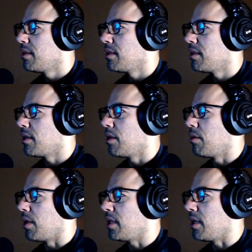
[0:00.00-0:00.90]
Oh,
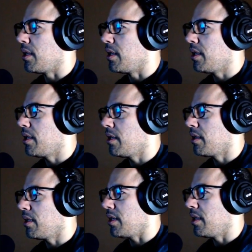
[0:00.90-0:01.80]
I need to
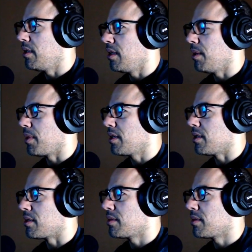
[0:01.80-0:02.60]
heal up. My goodness.